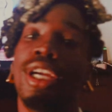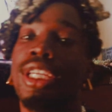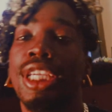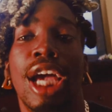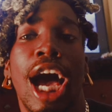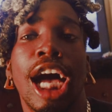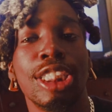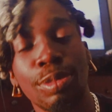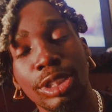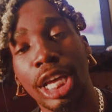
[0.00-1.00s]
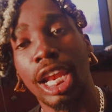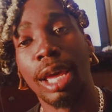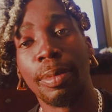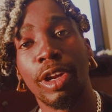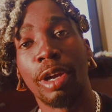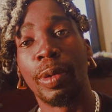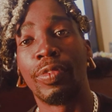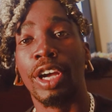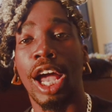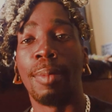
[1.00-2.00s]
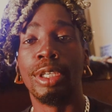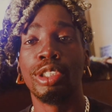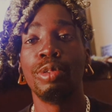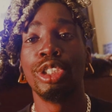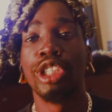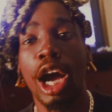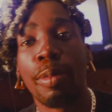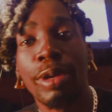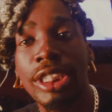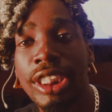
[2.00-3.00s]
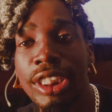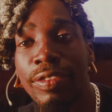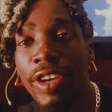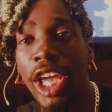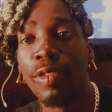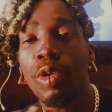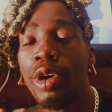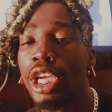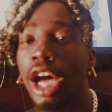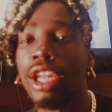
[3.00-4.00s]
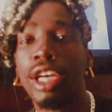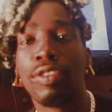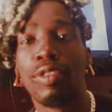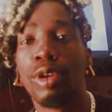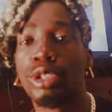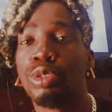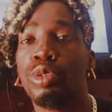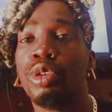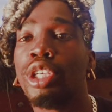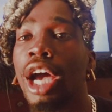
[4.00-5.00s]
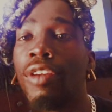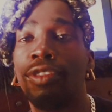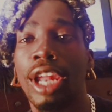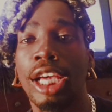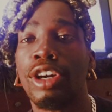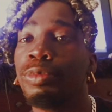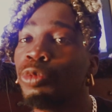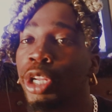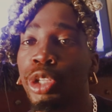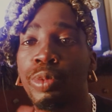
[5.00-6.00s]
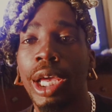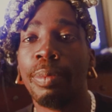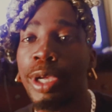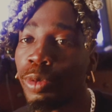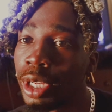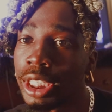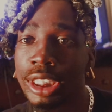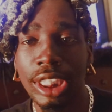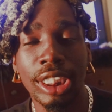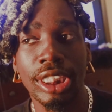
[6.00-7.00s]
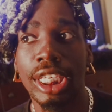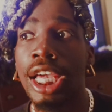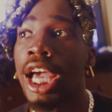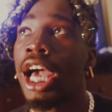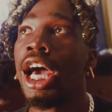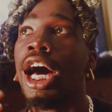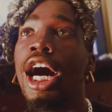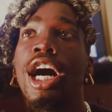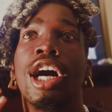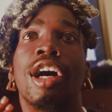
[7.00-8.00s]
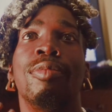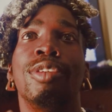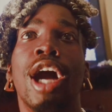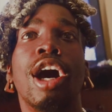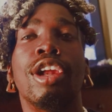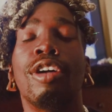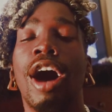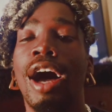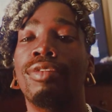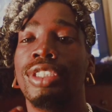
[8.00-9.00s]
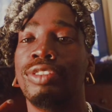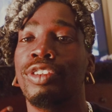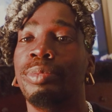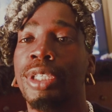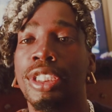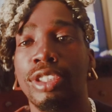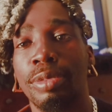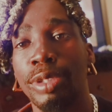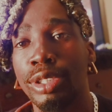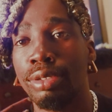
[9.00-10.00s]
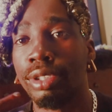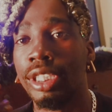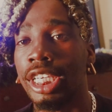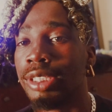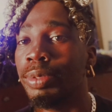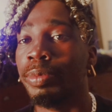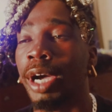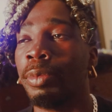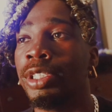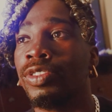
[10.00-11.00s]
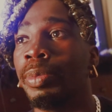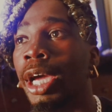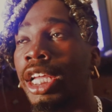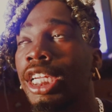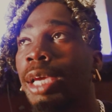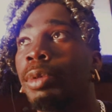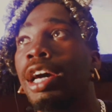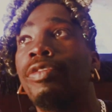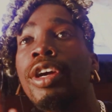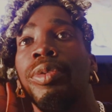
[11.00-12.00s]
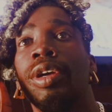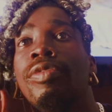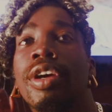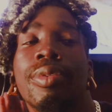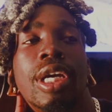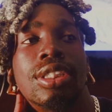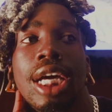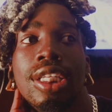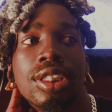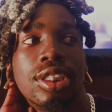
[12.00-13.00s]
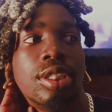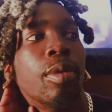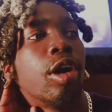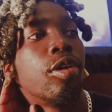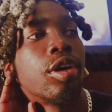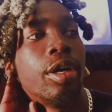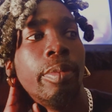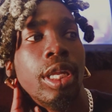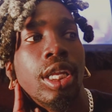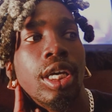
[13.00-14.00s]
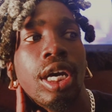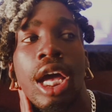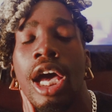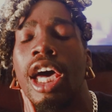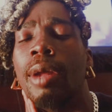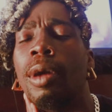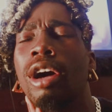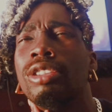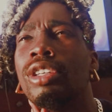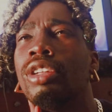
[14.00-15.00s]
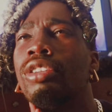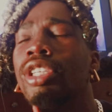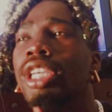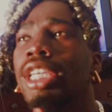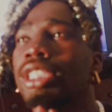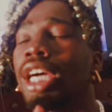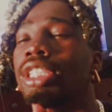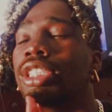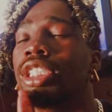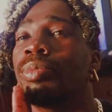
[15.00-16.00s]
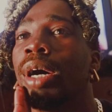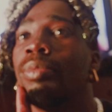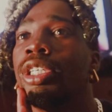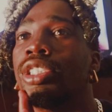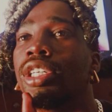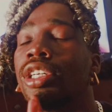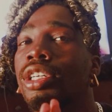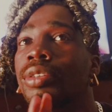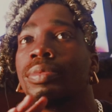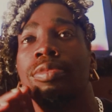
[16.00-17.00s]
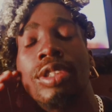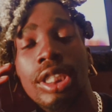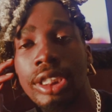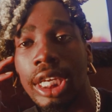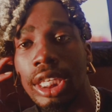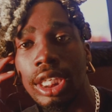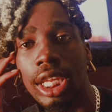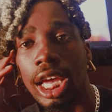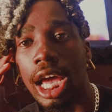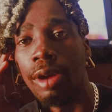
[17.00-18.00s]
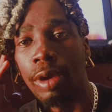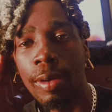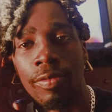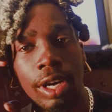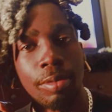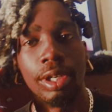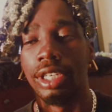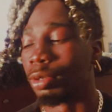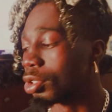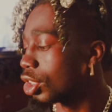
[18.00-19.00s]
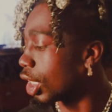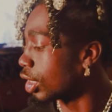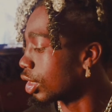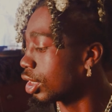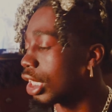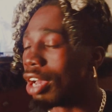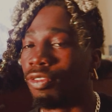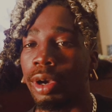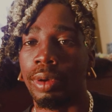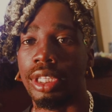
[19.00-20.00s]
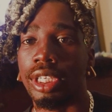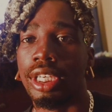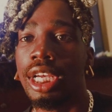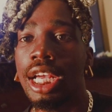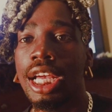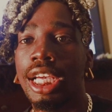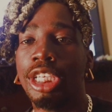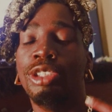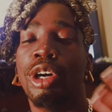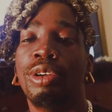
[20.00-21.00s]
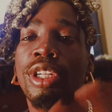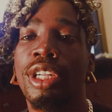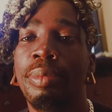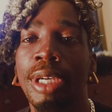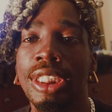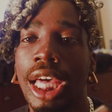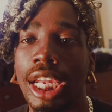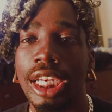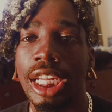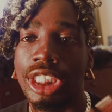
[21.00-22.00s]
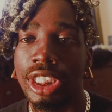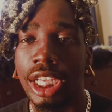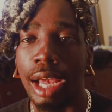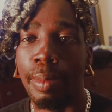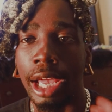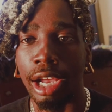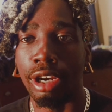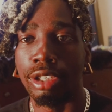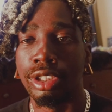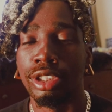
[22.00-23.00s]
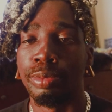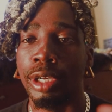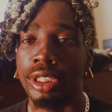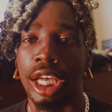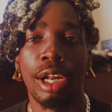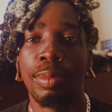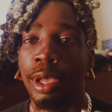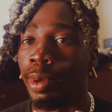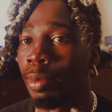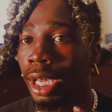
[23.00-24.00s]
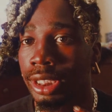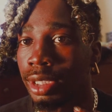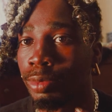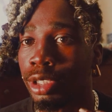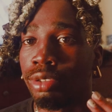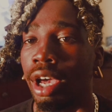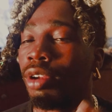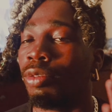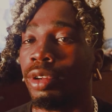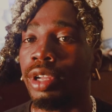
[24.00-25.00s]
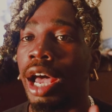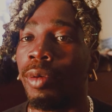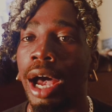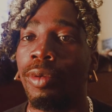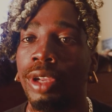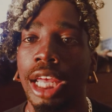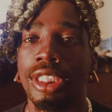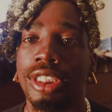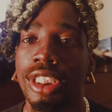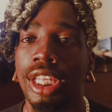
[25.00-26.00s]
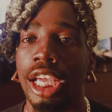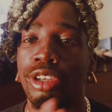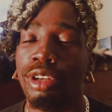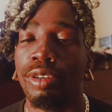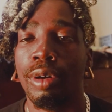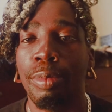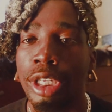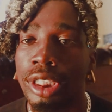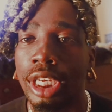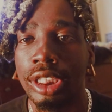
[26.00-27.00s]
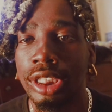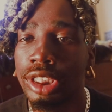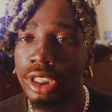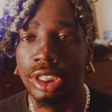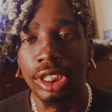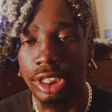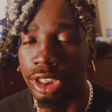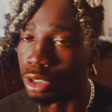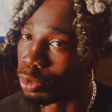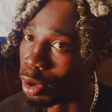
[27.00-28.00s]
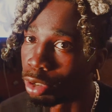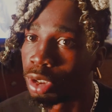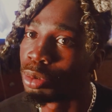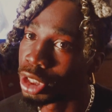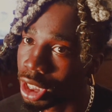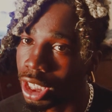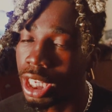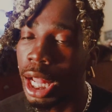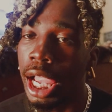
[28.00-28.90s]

Yeah, I just want y'all to let me know in the motherfucking comments, who is y'all preseason fave? Who y'all look forward to? Who do y'all feel like gonna really do that big one this season? Y'all know, obviously, for me, it's gonna be Suki. That's been my bitch for back in the day. But I'm very, very excited to see my girl Camilla. And I'm also low-key excited to see my bitch, Taseki. Like, I'm fuck with Krishan's sister. I fuck with the mentality that she got behind her sister. Because I don't play by my siblings, so I would like to see, like, you know, a sister duo on some shit.